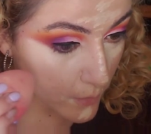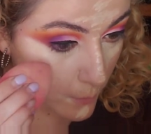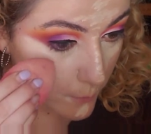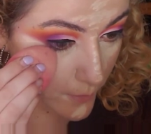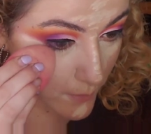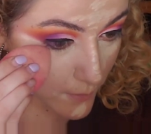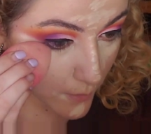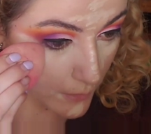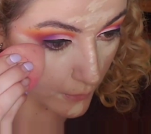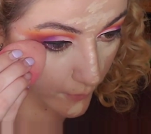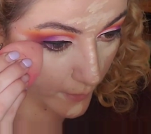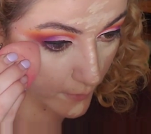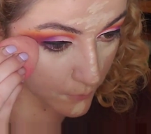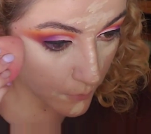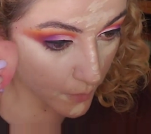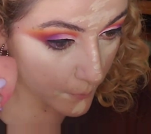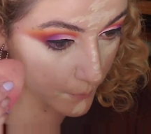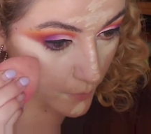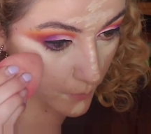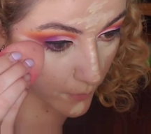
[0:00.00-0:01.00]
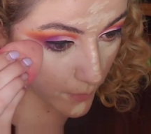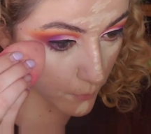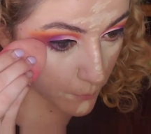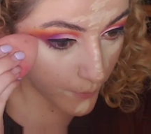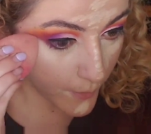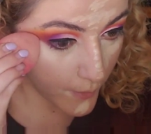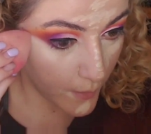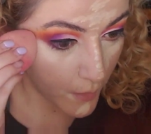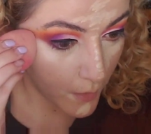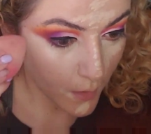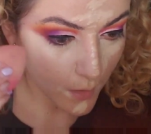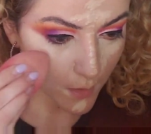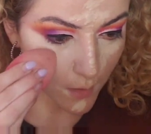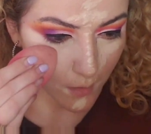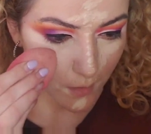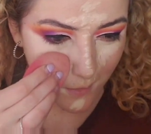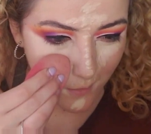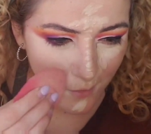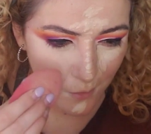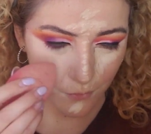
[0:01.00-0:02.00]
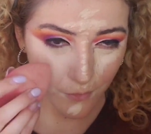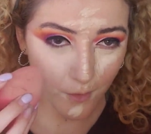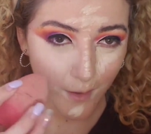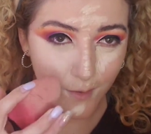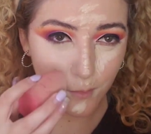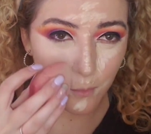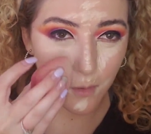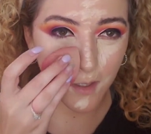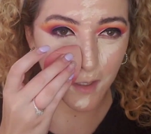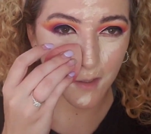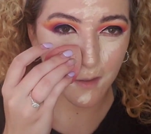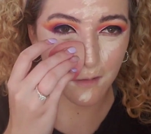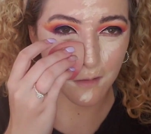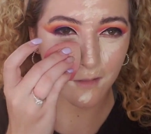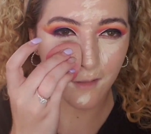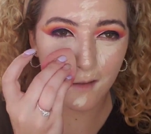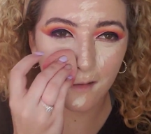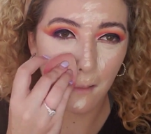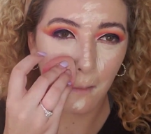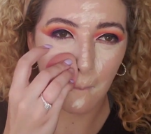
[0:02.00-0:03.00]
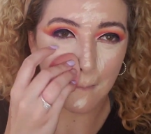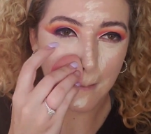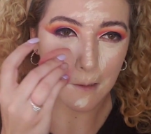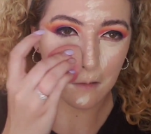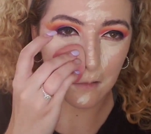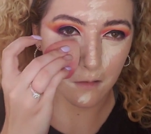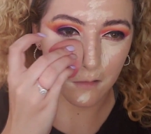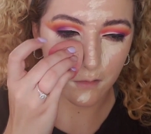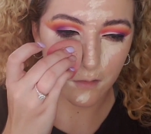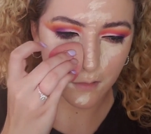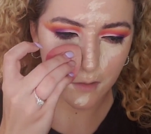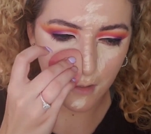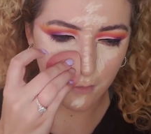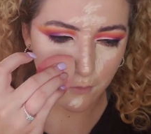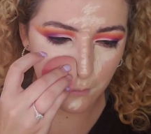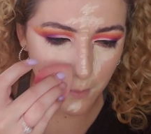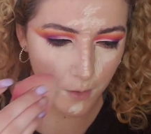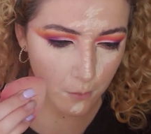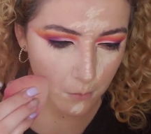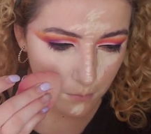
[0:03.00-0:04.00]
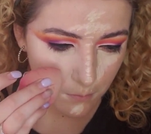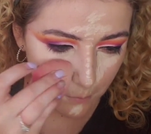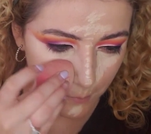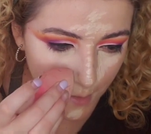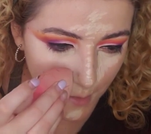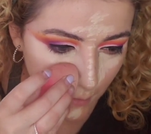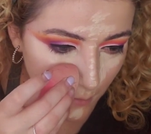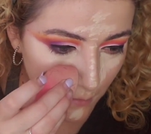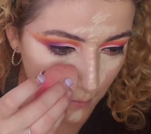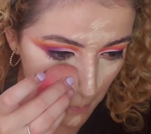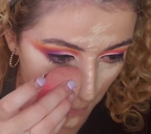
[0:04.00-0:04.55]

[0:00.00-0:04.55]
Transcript: always tell you guys what I'm doing, but I don't know if you guys want to hear like stuff about me.